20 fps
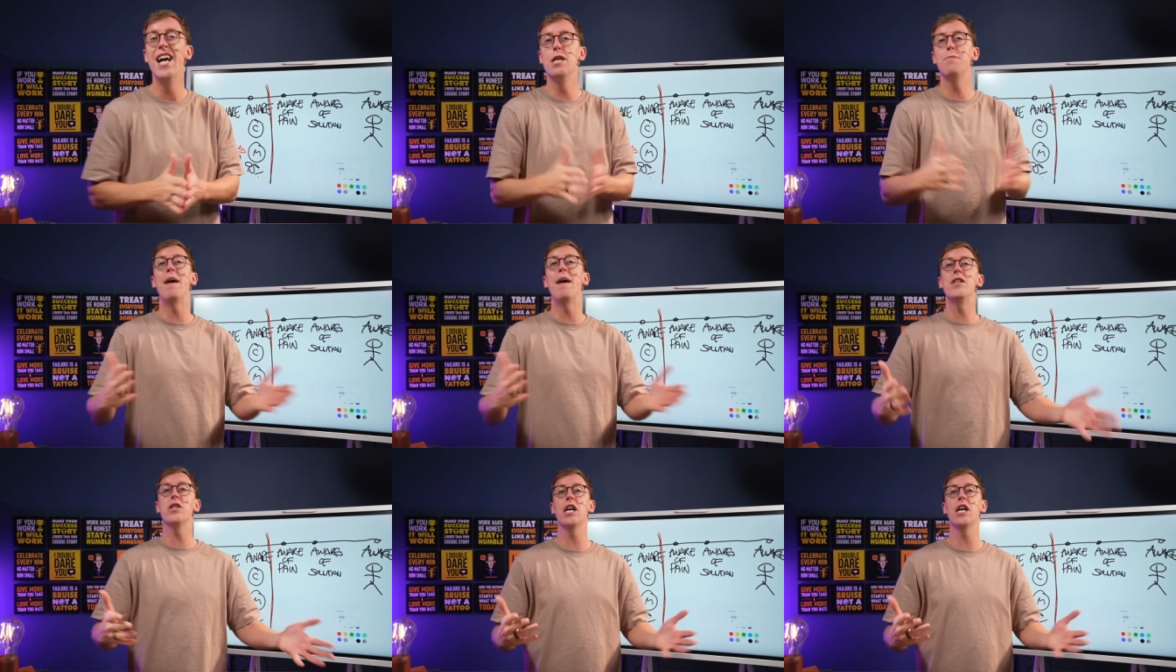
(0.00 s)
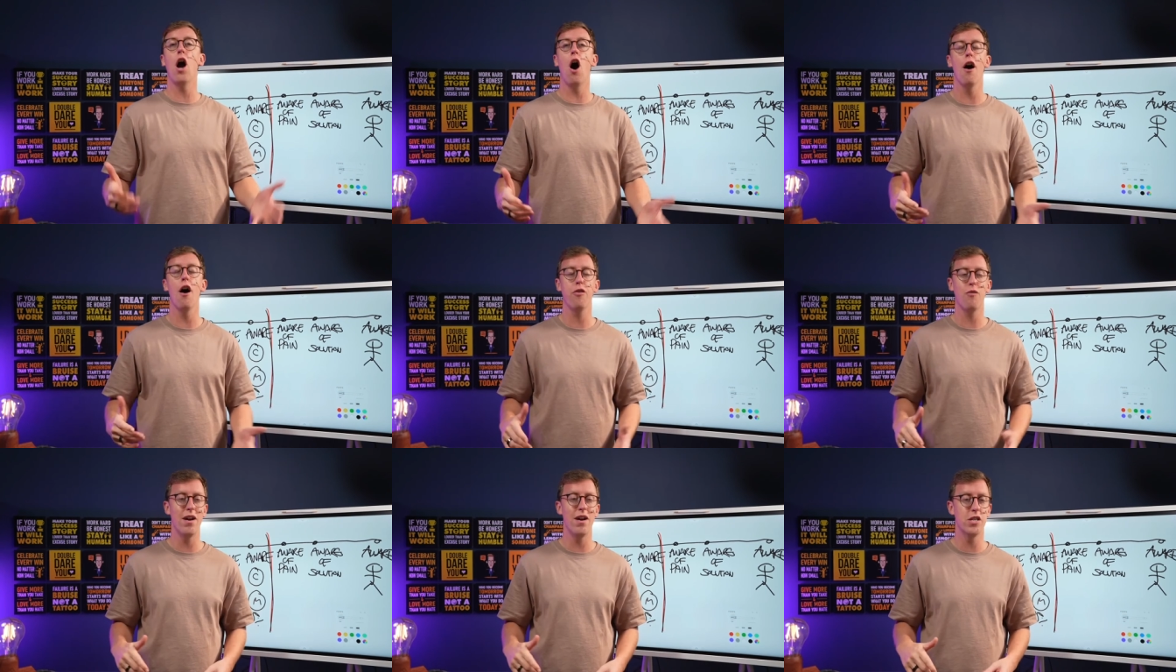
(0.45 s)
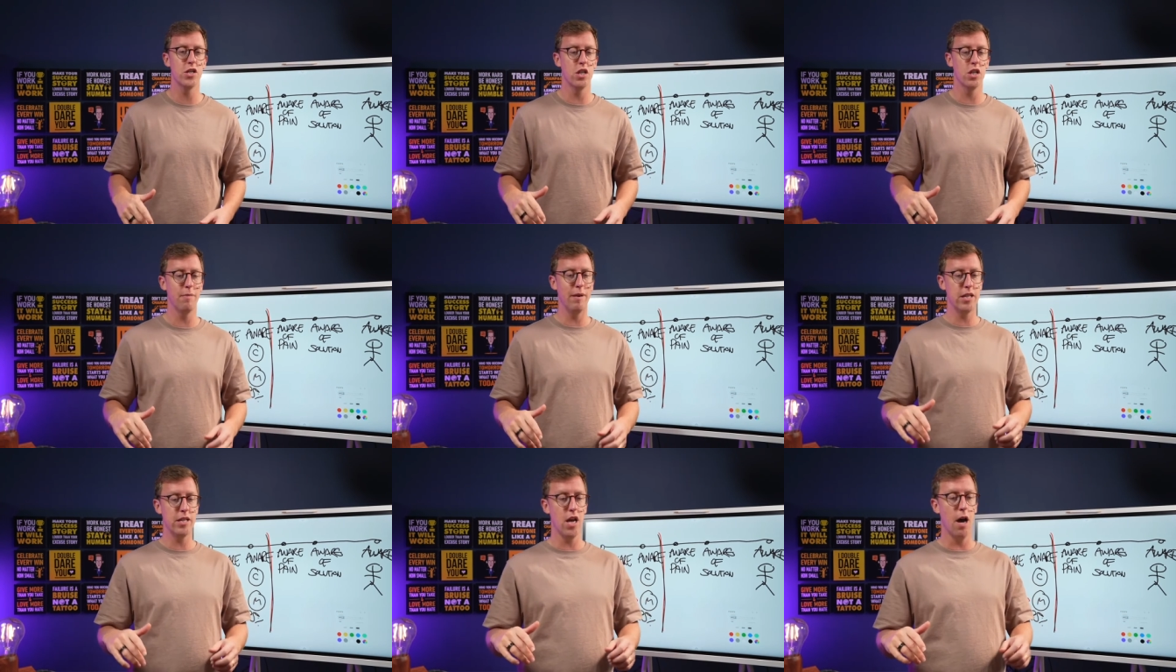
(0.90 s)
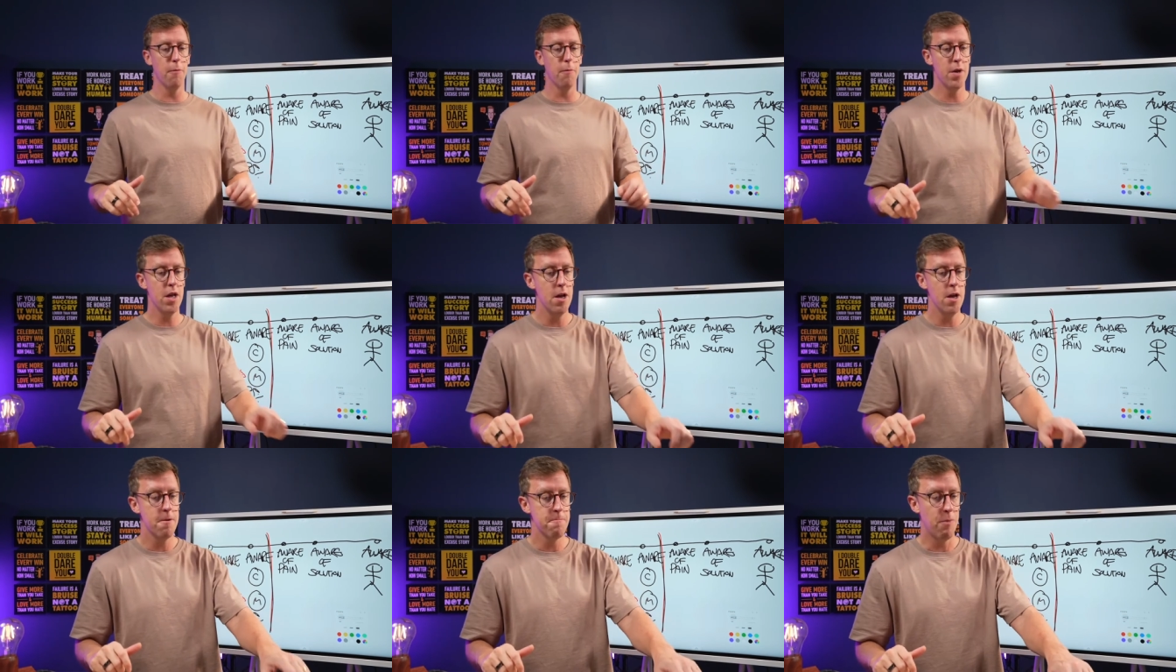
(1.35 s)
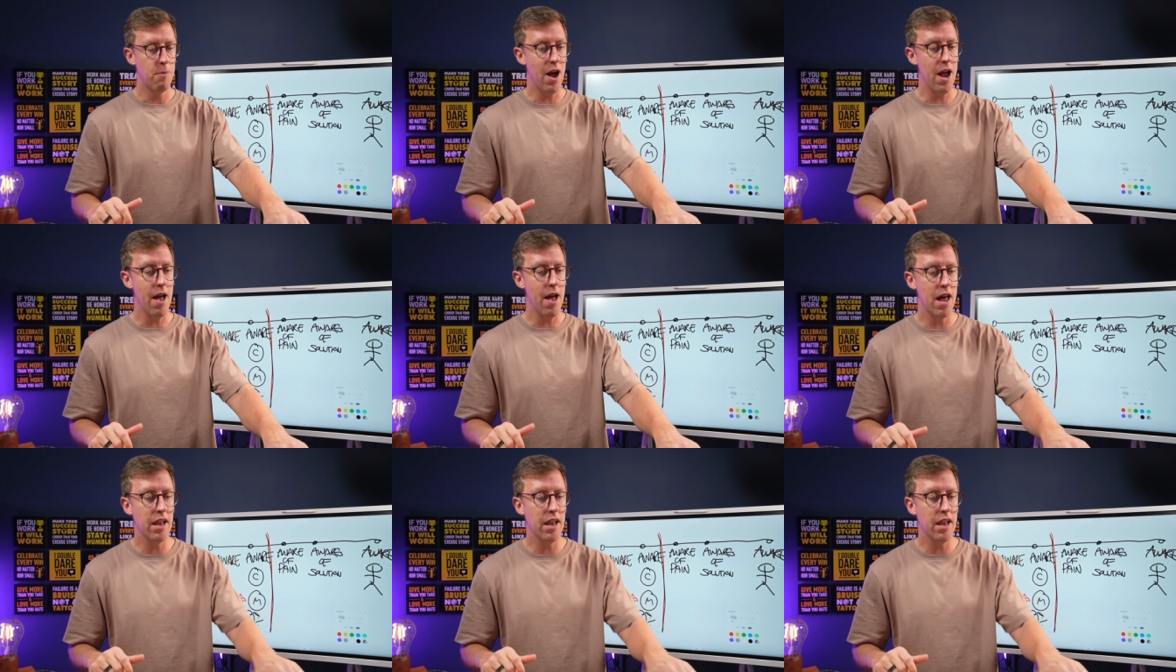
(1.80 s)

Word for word: It's basically arthritis of the big toe, right?